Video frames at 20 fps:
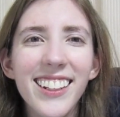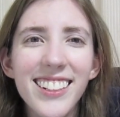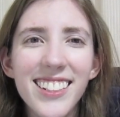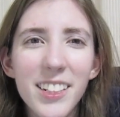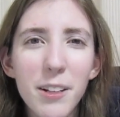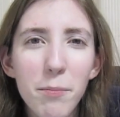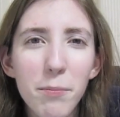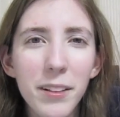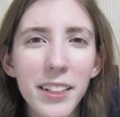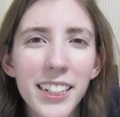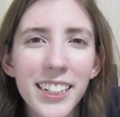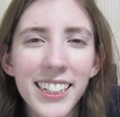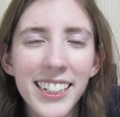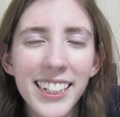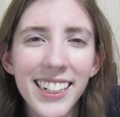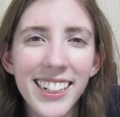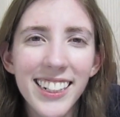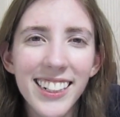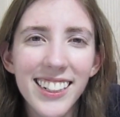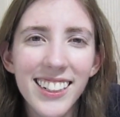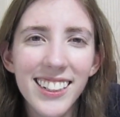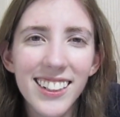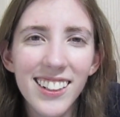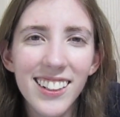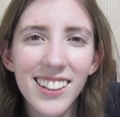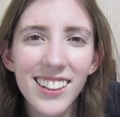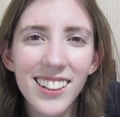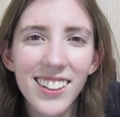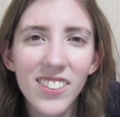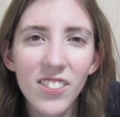it's completely
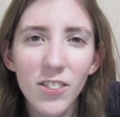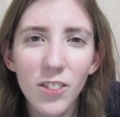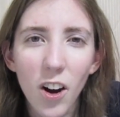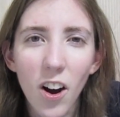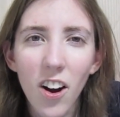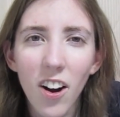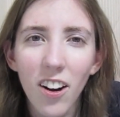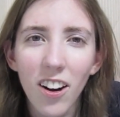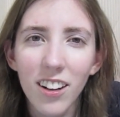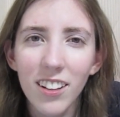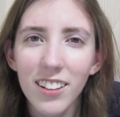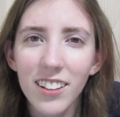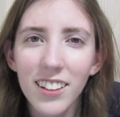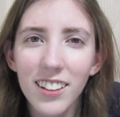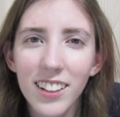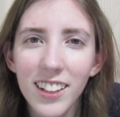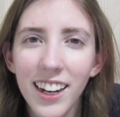wrong.